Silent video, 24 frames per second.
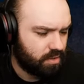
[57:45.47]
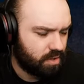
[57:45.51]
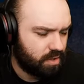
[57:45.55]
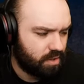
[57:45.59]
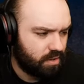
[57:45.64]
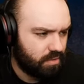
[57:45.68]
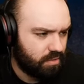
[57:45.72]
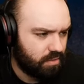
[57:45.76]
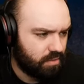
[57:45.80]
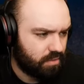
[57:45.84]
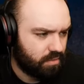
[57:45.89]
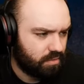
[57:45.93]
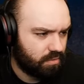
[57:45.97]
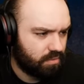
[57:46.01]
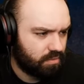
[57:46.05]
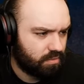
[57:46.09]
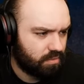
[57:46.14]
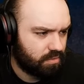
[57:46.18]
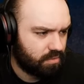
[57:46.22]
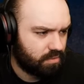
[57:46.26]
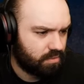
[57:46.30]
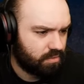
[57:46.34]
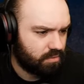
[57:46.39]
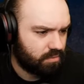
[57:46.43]
Oh,
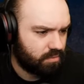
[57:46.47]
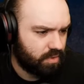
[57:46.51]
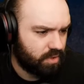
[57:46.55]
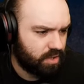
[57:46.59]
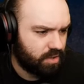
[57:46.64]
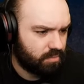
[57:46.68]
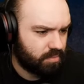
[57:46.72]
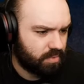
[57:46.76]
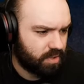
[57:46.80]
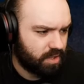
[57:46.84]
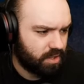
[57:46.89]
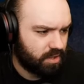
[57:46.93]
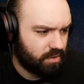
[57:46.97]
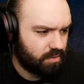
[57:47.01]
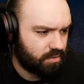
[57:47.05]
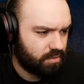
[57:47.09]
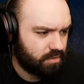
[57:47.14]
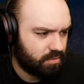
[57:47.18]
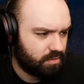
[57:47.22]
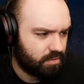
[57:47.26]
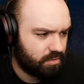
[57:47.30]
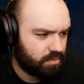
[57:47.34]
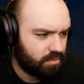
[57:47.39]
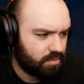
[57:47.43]
wait a minute.
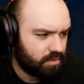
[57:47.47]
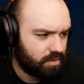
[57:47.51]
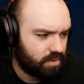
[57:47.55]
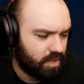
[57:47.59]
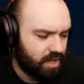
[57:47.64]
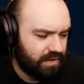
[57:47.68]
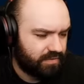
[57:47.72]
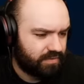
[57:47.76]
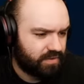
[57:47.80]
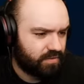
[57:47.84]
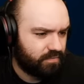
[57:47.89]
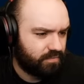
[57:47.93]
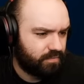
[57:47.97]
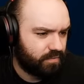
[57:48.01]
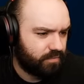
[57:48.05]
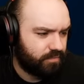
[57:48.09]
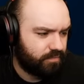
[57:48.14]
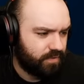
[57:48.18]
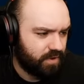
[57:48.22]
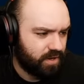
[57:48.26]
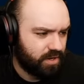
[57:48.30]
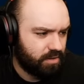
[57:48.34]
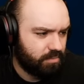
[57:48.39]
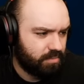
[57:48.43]
I've
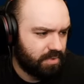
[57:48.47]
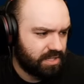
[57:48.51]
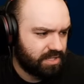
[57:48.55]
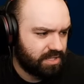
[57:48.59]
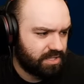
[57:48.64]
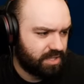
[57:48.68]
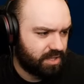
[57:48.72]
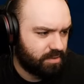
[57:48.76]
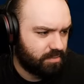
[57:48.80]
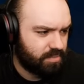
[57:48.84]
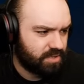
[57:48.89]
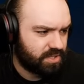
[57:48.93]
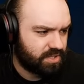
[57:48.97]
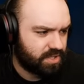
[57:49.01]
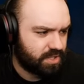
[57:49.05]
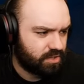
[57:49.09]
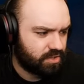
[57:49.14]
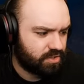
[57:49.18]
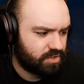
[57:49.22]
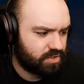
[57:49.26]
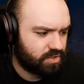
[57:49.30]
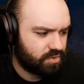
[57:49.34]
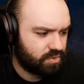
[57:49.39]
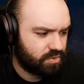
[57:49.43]
fundamentally
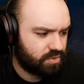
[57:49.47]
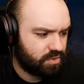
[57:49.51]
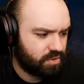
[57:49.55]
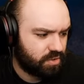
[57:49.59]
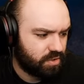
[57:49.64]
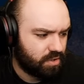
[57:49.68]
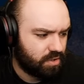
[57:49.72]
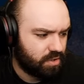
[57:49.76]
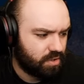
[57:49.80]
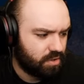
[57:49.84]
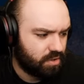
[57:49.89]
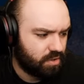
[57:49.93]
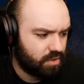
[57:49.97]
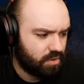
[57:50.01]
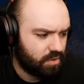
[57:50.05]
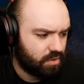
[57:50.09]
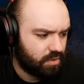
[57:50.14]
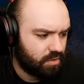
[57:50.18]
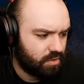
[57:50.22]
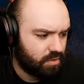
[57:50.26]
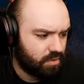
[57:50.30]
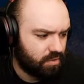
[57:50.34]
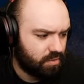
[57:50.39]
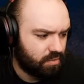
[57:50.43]
misunderstood
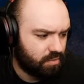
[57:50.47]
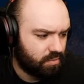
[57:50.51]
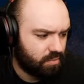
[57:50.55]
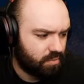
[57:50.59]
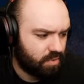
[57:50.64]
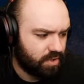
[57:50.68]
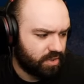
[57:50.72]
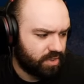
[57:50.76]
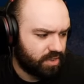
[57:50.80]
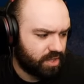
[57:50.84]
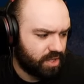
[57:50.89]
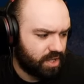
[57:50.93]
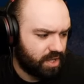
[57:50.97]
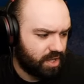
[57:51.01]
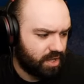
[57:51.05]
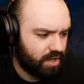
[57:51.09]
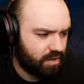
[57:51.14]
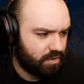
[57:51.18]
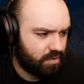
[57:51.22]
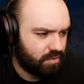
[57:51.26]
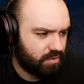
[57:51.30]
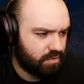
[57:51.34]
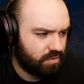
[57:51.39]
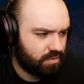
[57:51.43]
what the
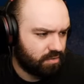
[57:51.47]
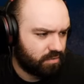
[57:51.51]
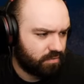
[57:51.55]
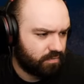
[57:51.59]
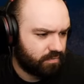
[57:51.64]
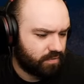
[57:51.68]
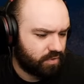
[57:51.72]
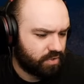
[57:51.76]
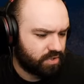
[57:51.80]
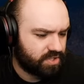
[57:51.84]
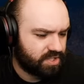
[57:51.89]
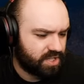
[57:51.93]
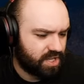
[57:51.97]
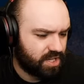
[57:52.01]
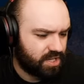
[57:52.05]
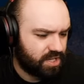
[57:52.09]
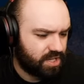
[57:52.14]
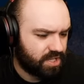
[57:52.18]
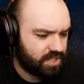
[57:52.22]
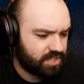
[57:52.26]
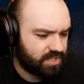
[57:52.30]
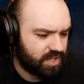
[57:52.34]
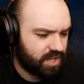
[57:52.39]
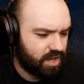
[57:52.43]
hell first aid
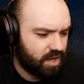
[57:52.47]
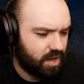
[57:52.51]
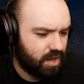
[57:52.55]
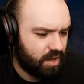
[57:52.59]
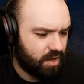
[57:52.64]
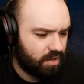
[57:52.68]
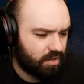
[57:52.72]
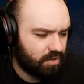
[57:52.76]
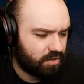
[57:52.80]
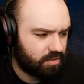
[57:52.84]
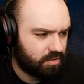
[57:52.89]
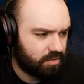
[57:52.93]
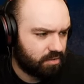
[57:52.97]
kits are.